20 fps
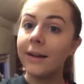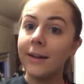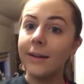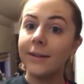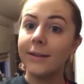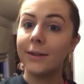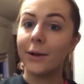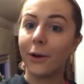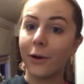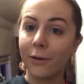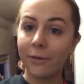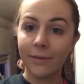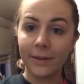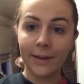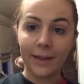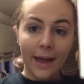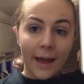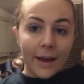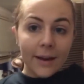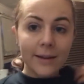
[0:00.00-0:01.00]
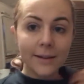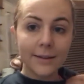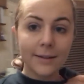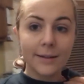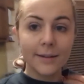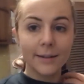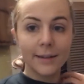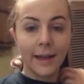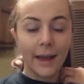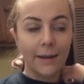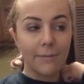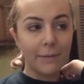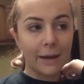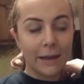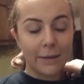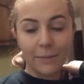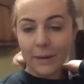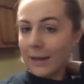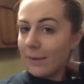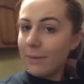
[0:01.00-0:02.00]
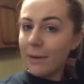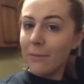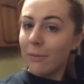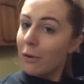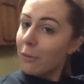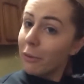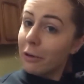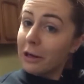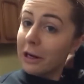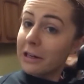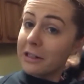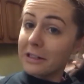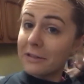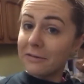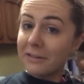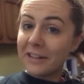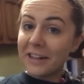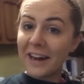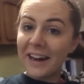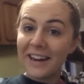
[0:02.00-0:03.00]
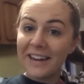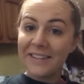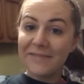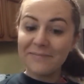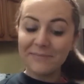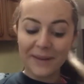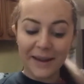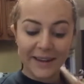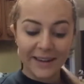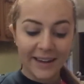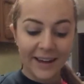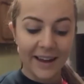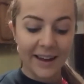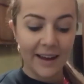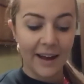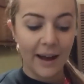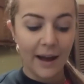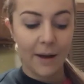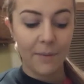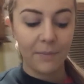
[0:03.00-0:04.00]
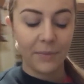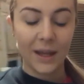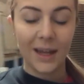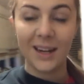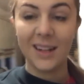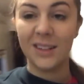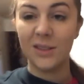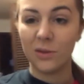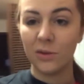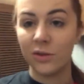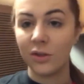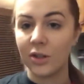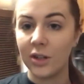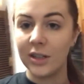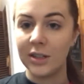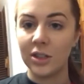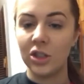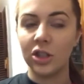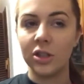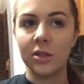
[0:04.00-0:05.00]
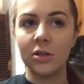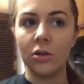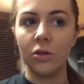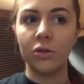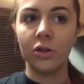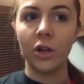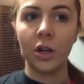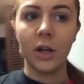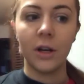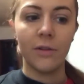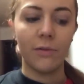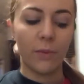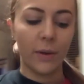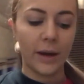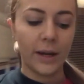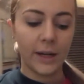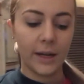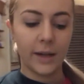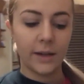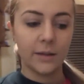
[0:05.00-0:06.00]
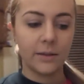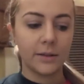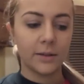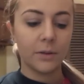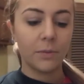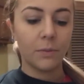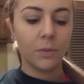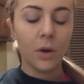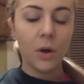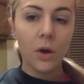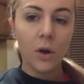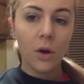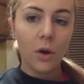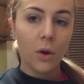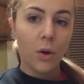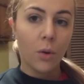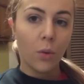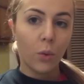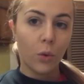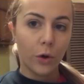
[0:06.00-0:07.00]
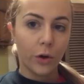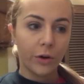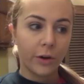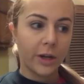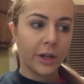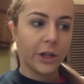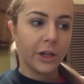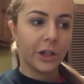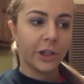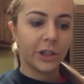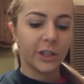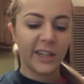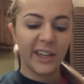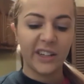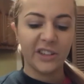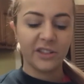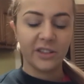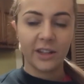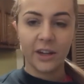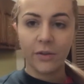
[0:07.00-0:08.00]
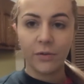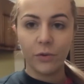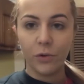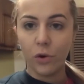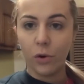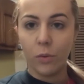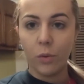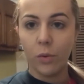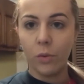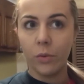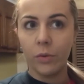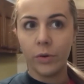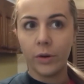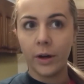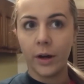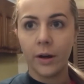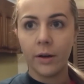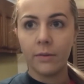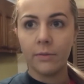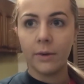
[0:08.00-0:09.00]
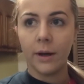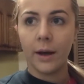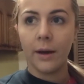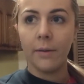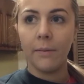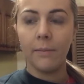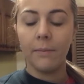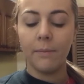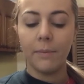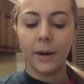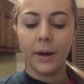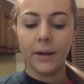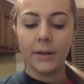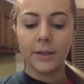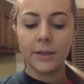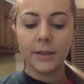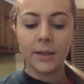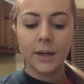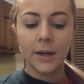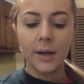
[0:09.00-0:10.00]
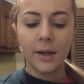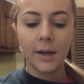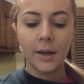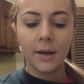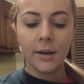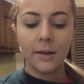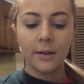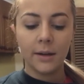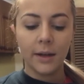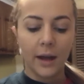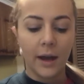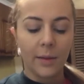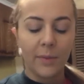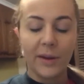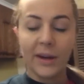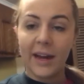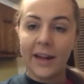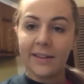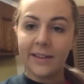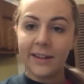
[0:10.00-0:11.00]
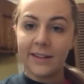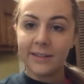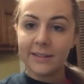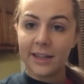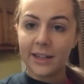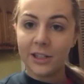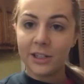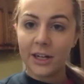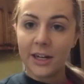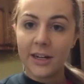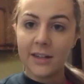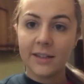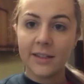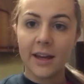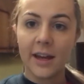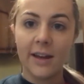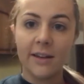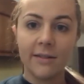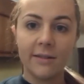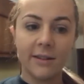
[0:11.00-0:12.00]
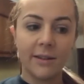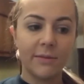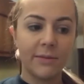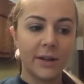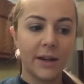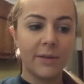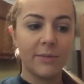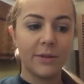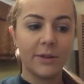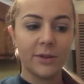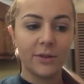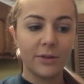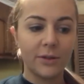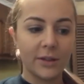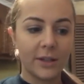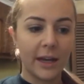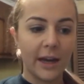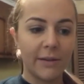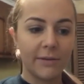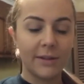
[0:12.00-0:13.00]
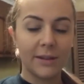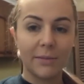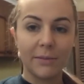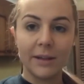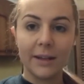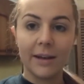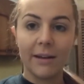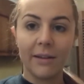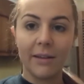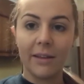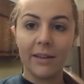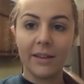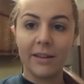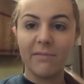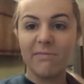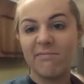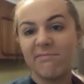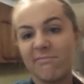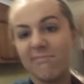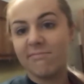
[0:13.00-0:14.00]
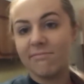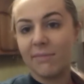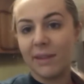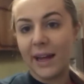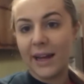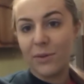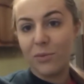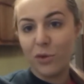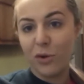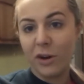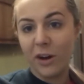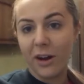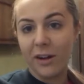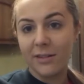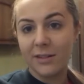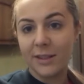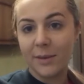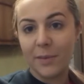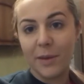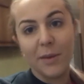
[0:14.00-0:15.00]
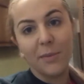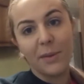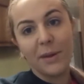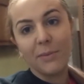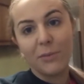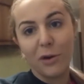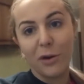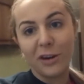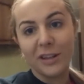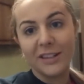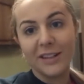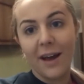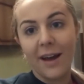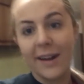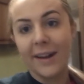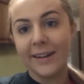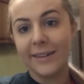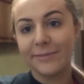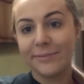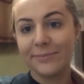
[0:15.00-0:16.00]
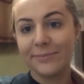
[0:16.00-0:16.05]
So hopefully that can make me a bit more productive today. But yeah, that is also, it's just an alternative way to get some water in. Usually I just have normal water, but yeah, I mean, I had these sachets, and sometimes it's good to have something other than plain water, something a bit more exciting.